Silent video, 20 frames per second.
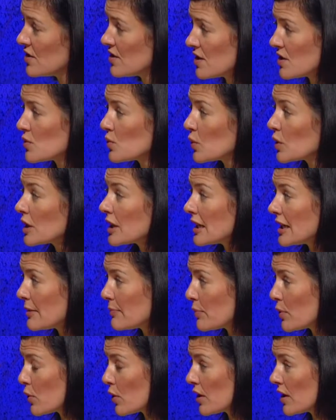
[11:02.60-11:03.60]
is really
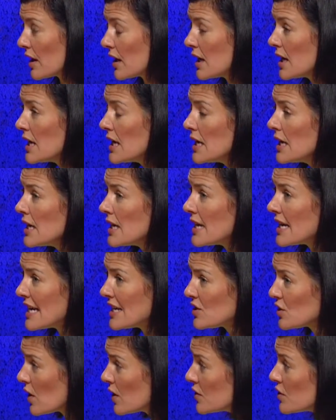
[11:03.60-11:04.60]
important.
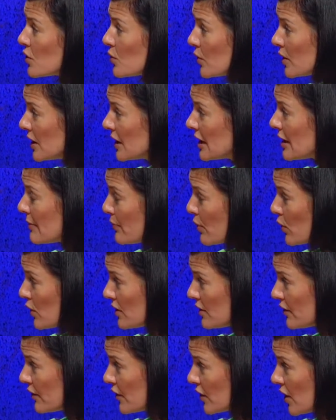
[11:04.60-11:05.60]
It's also really
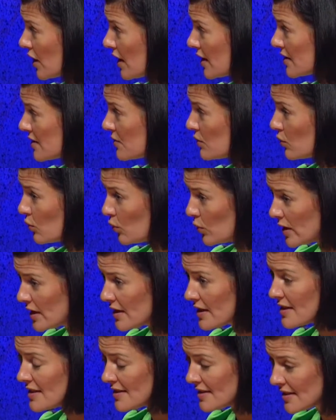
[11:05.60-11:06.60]
important for us. We
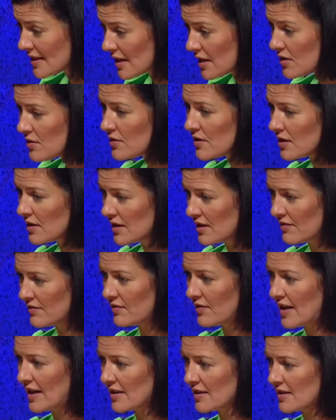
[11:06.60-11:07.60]
continue to
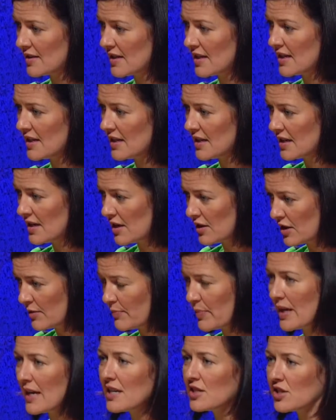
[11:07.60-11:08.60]
invest in the
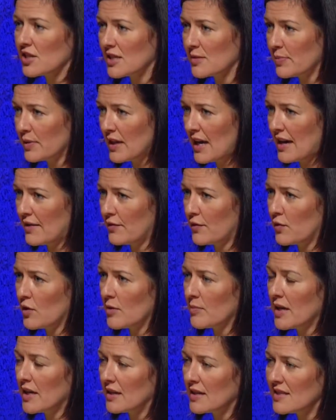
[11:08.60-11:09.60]
Pages
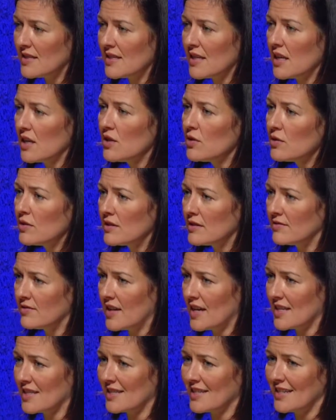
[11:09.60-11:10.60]
platform and continue to
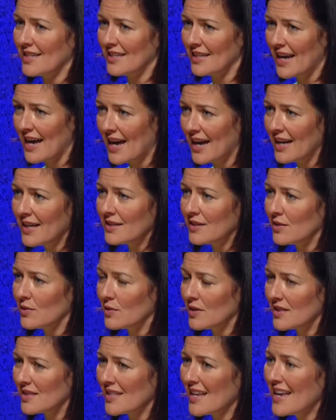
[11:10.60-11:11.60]
invest in ad units